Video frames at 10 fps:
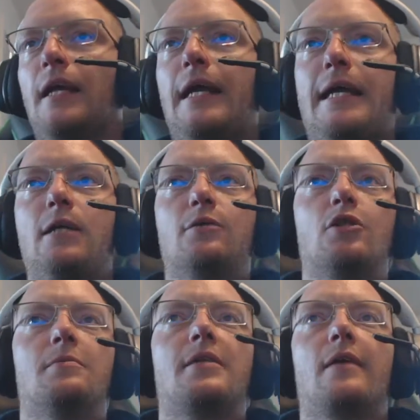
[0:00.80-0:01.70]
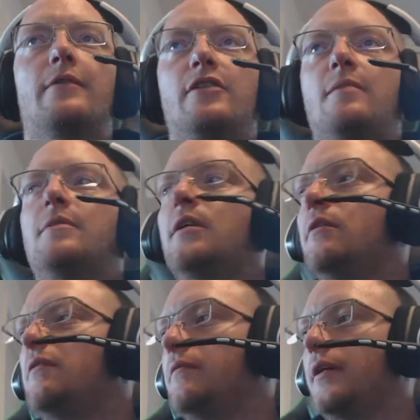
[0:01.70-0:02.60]
Hey YouTube, Siren James
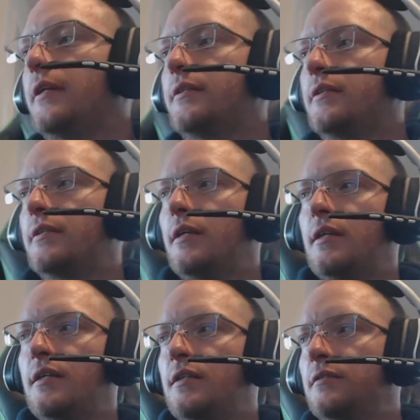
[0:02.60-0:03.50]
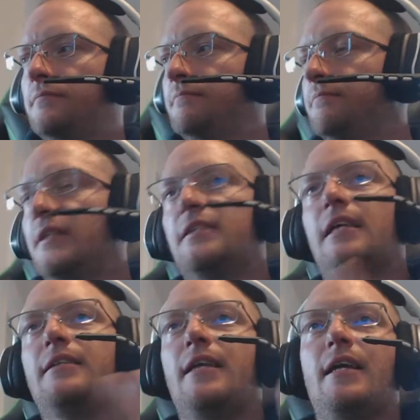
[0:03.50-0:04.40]
here. It's
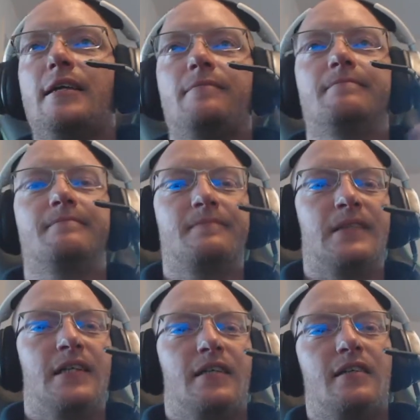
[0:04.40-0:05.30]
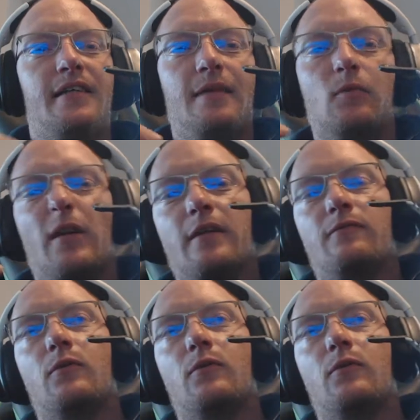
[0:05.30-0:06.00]
that day. The day I've been waiting